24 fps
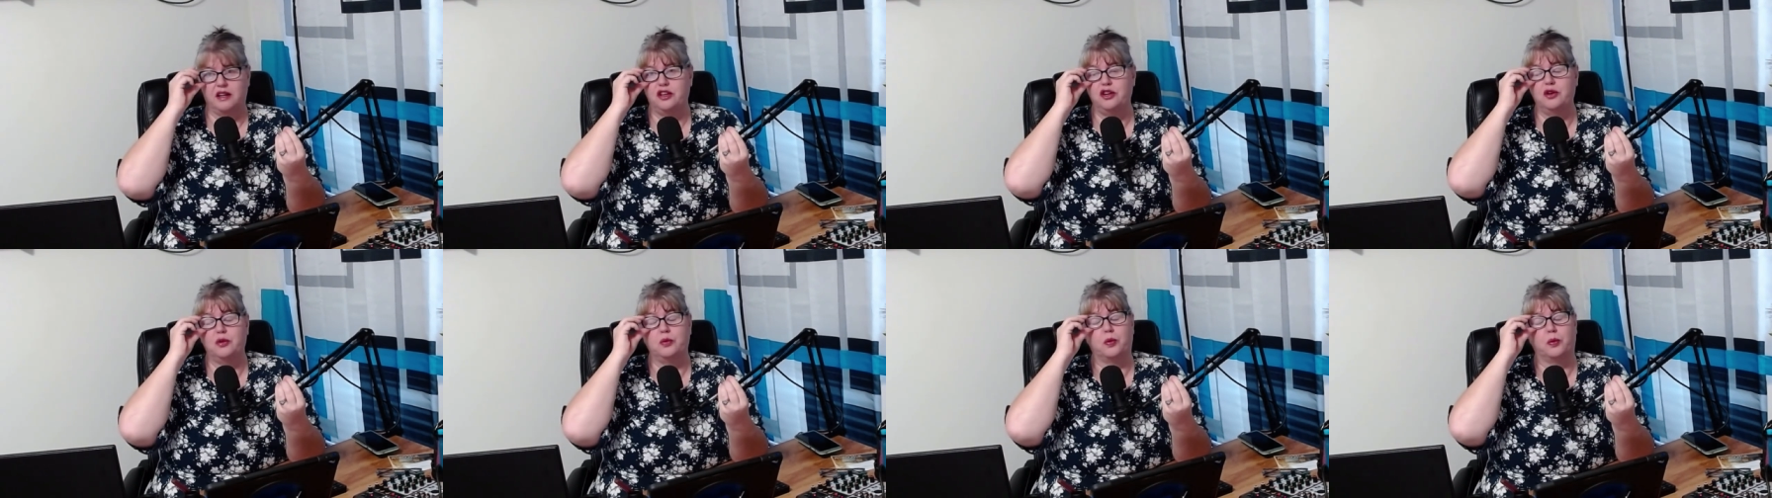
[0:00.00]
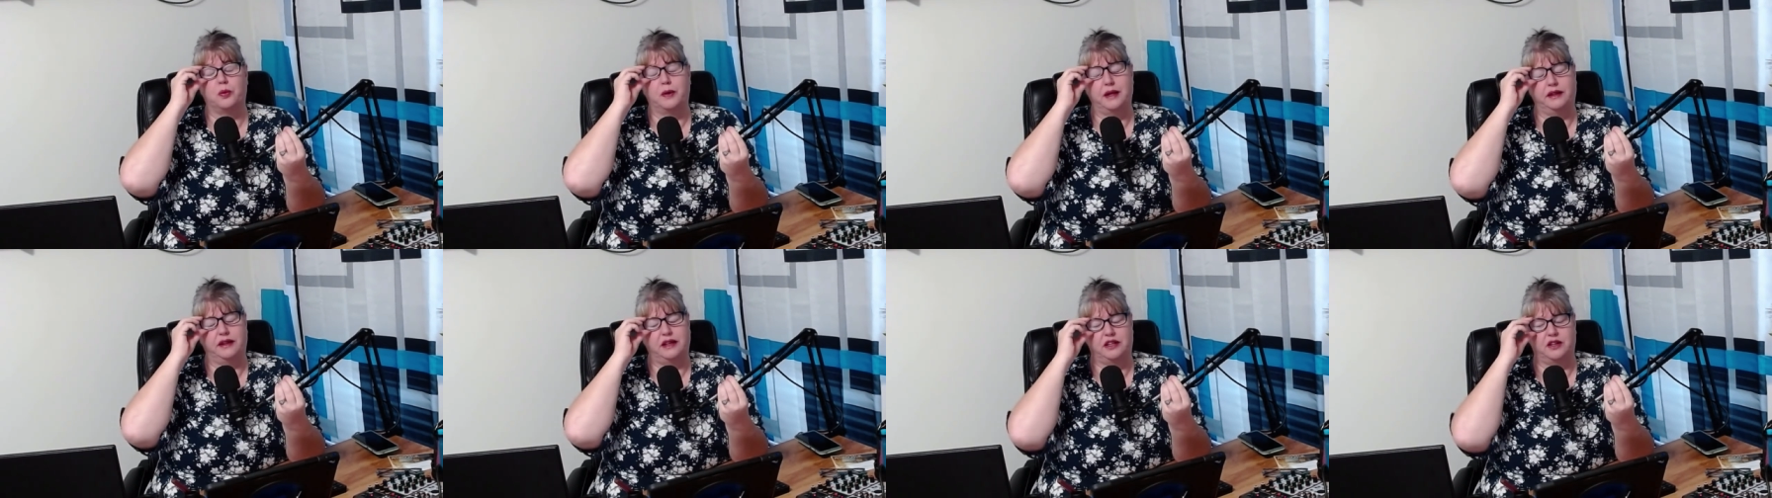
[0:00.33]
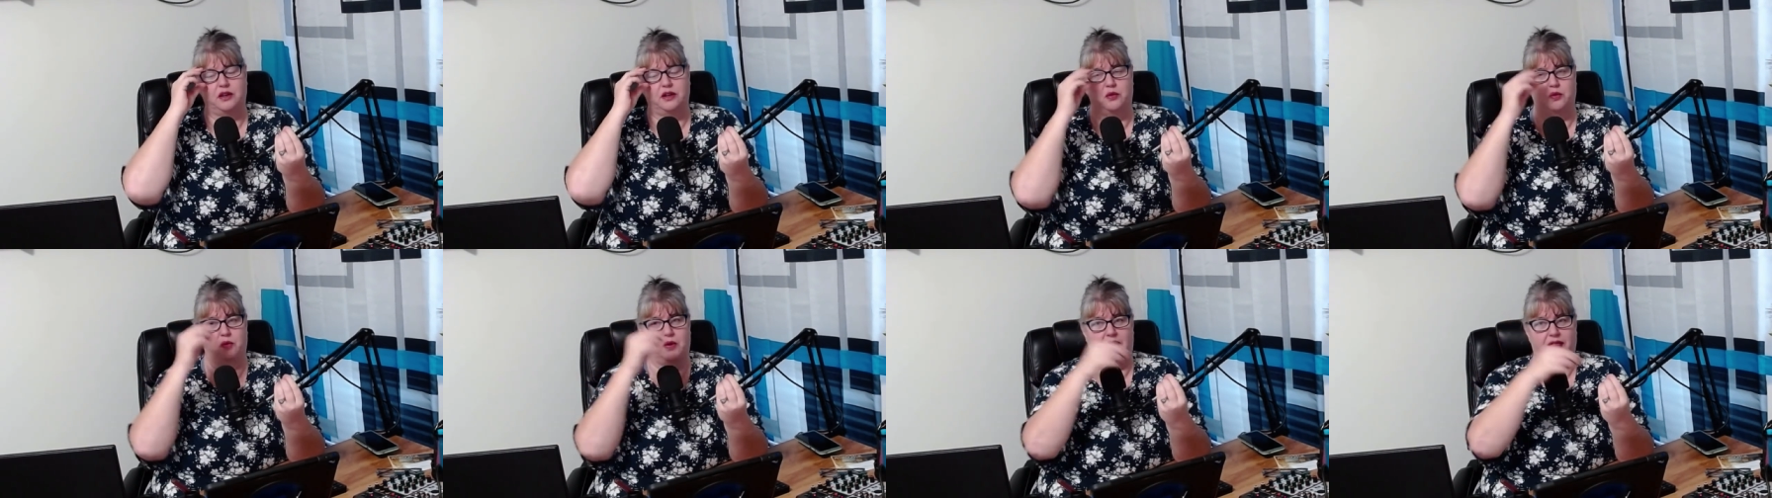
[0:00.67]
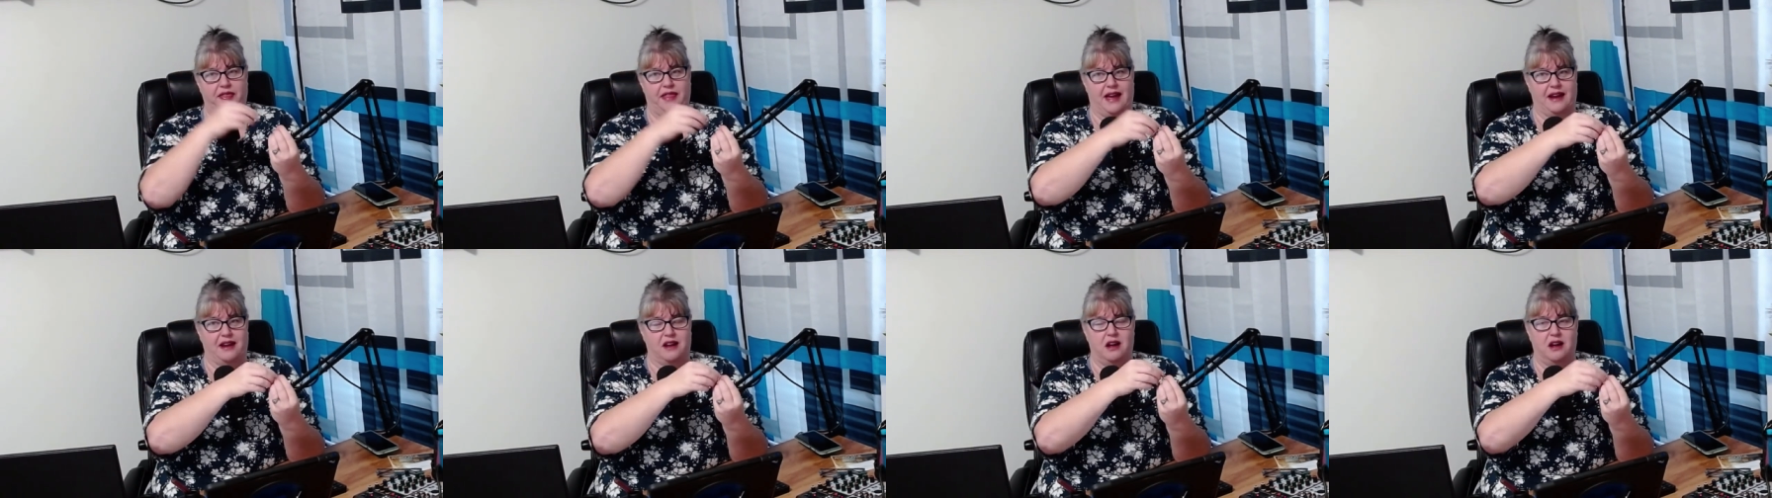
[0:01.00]
you really don't
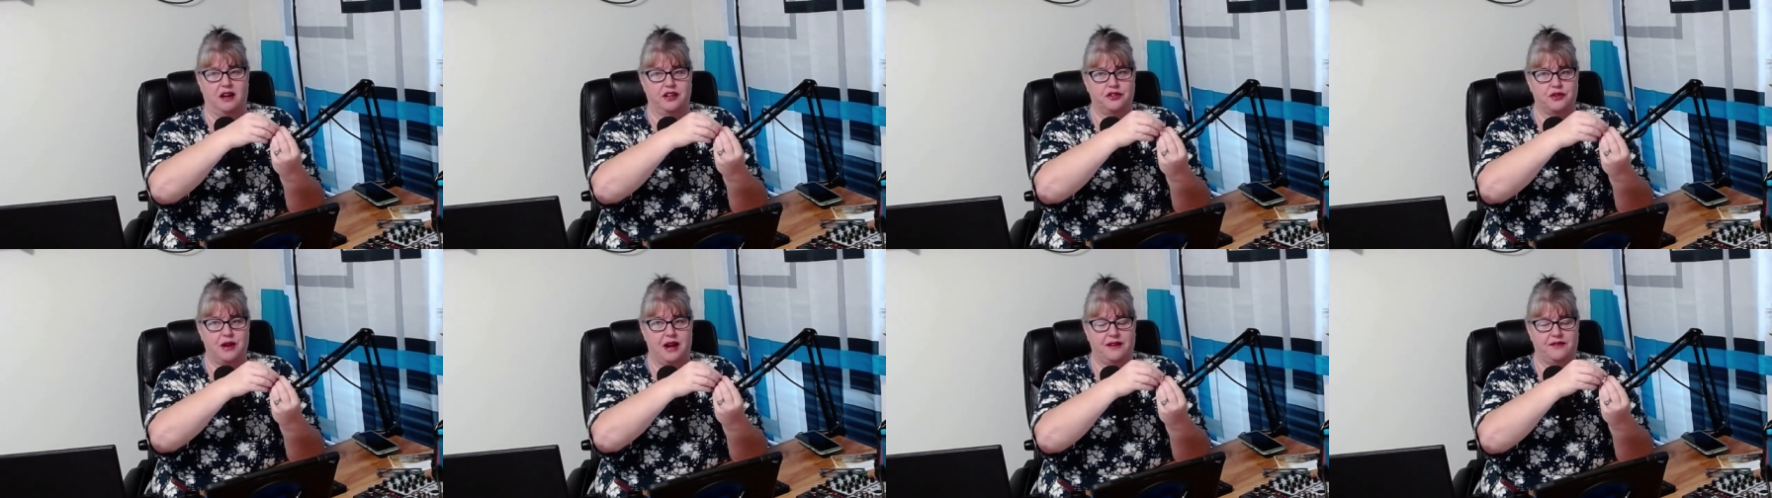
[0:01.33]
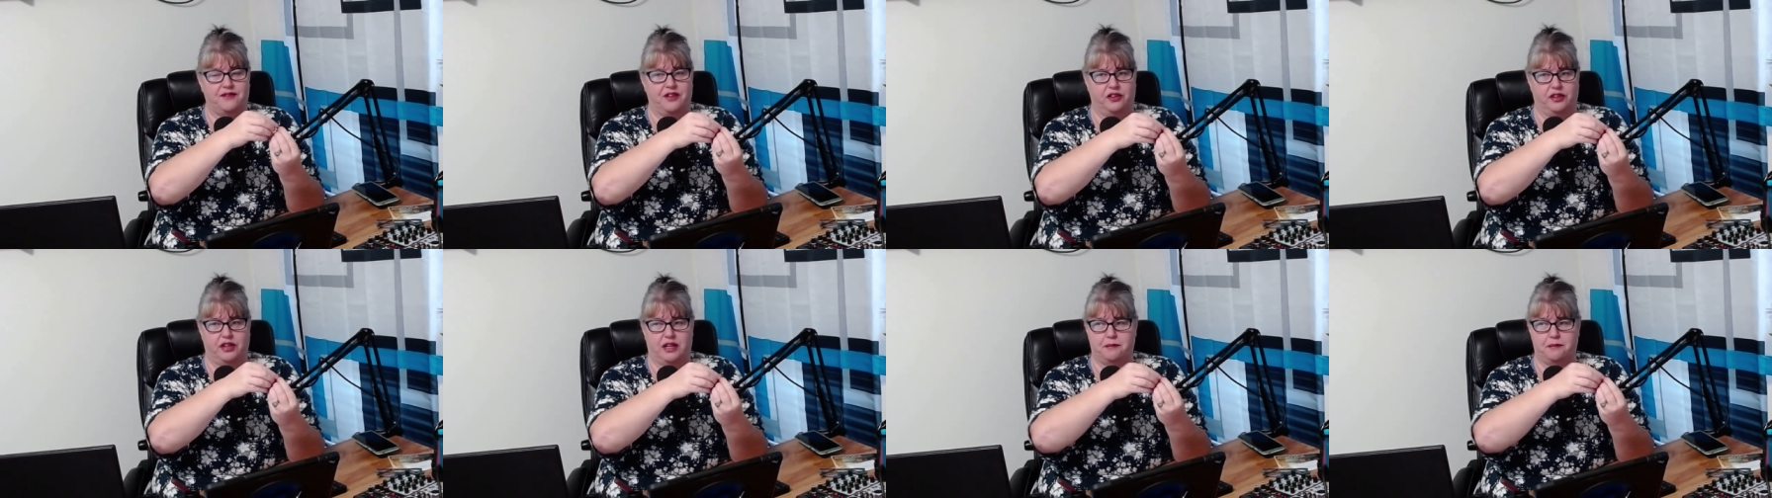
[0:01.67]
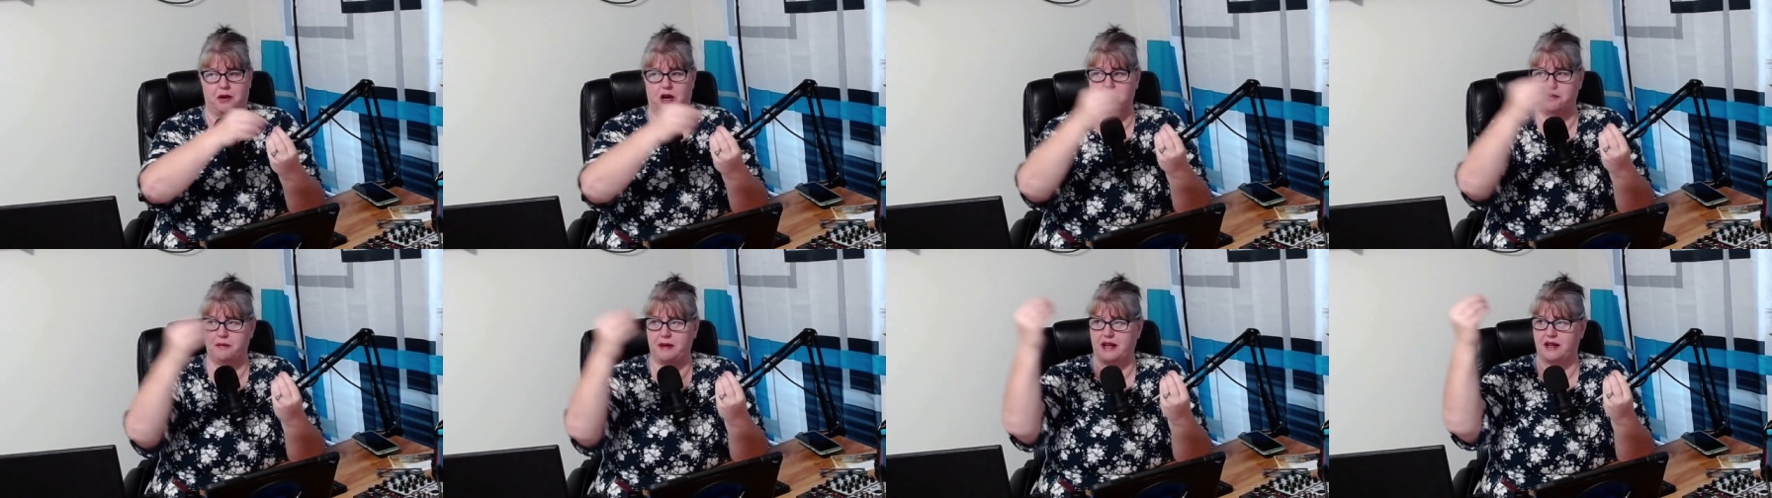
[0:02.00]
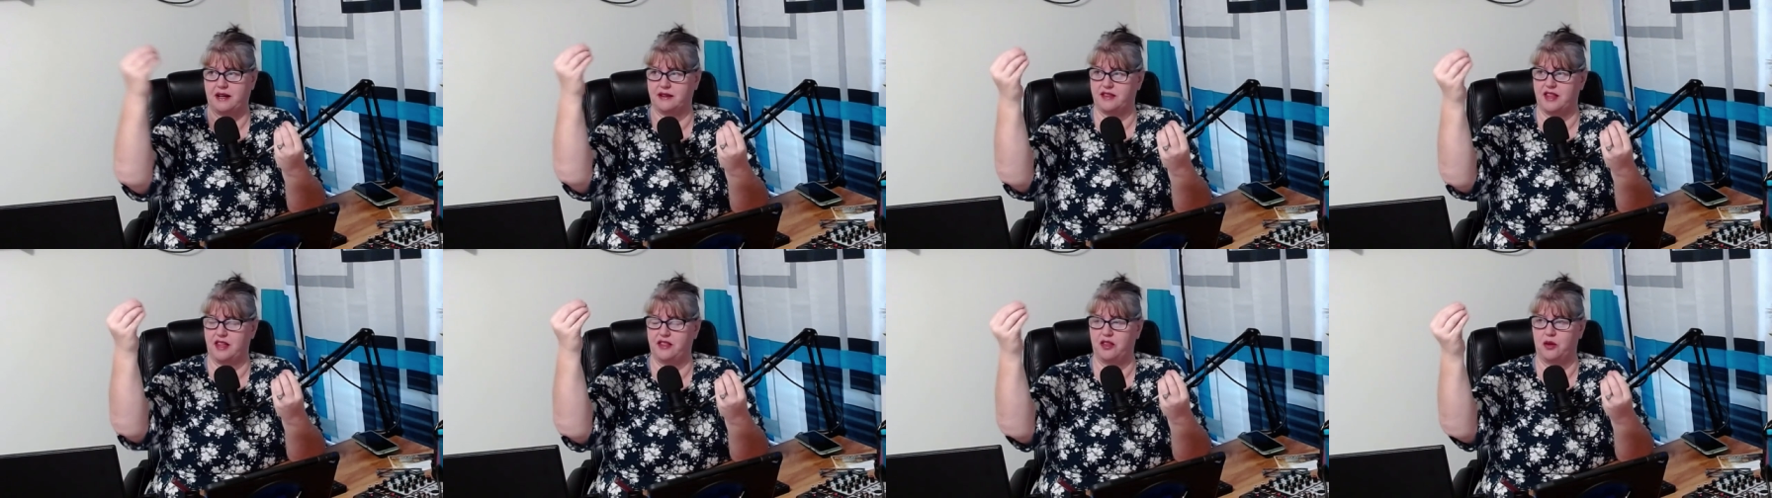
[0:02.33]
want that contract falling apart
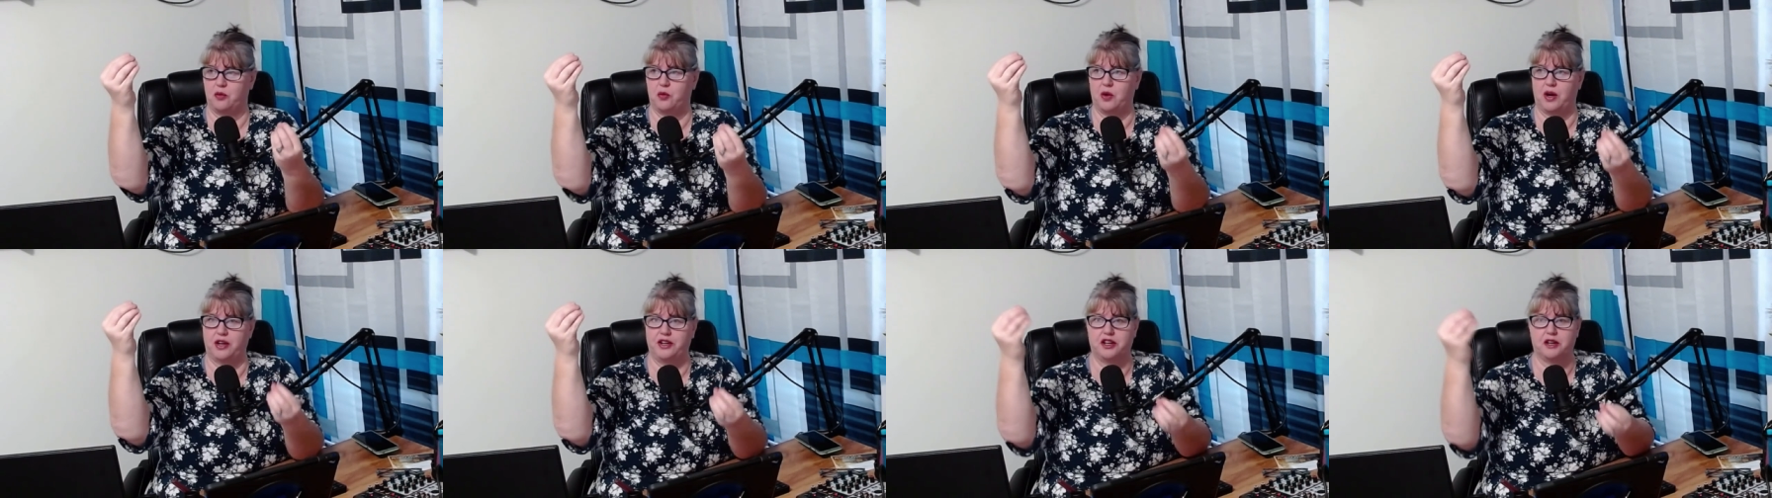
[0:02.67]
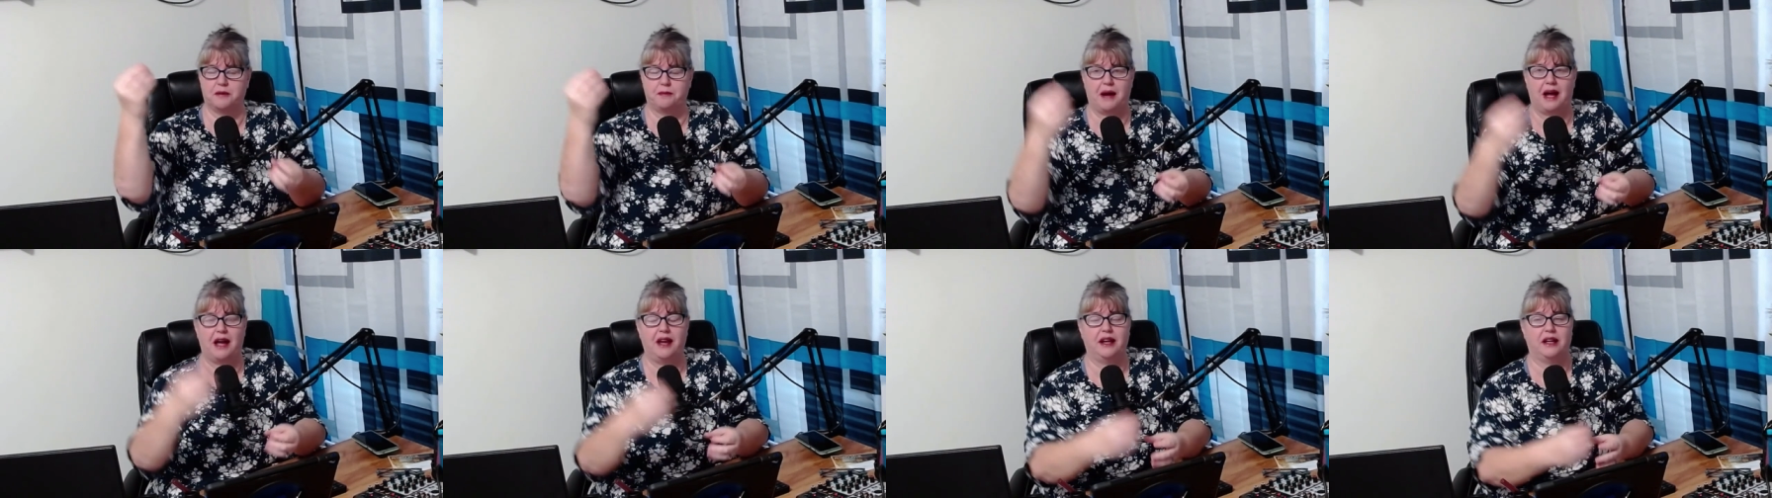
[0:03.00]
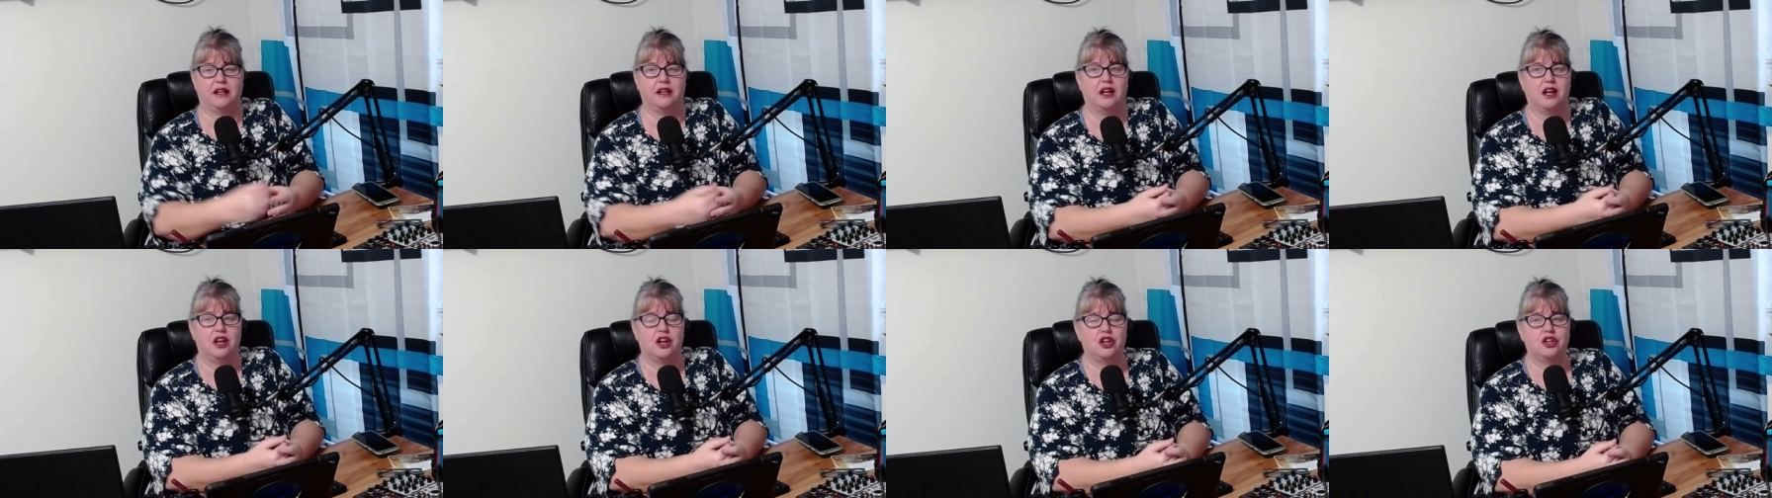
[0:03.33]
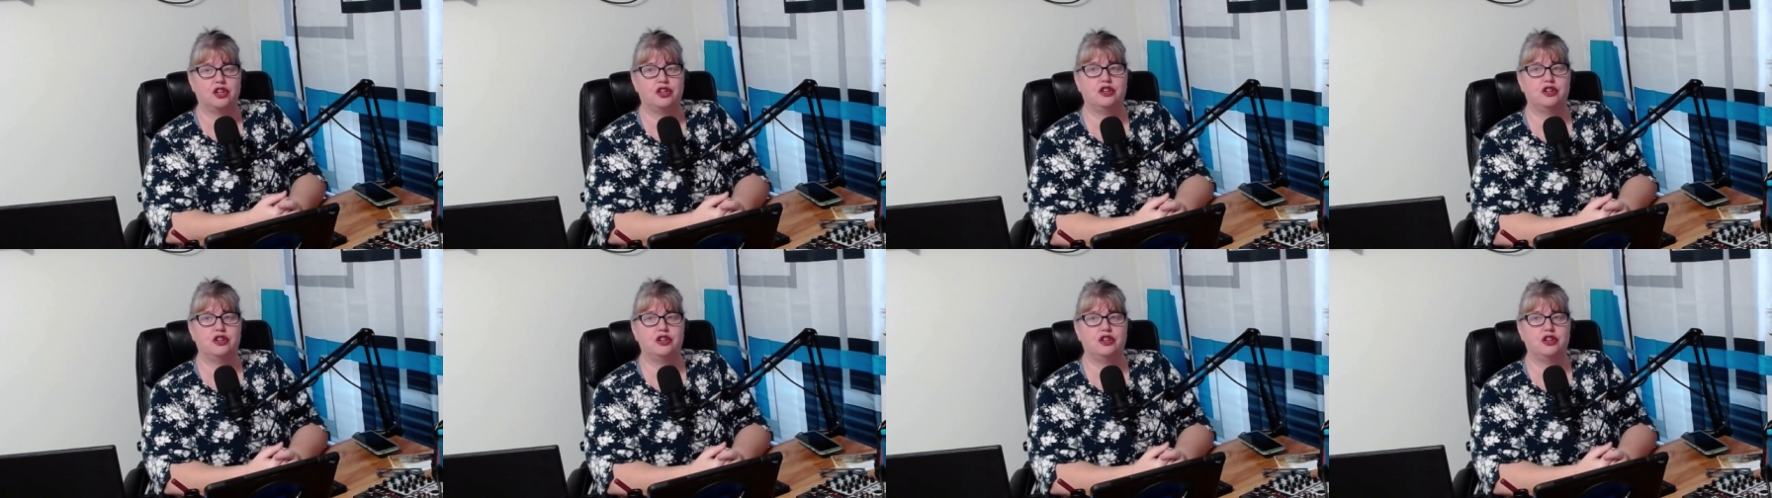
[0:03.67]
because then the one you're buying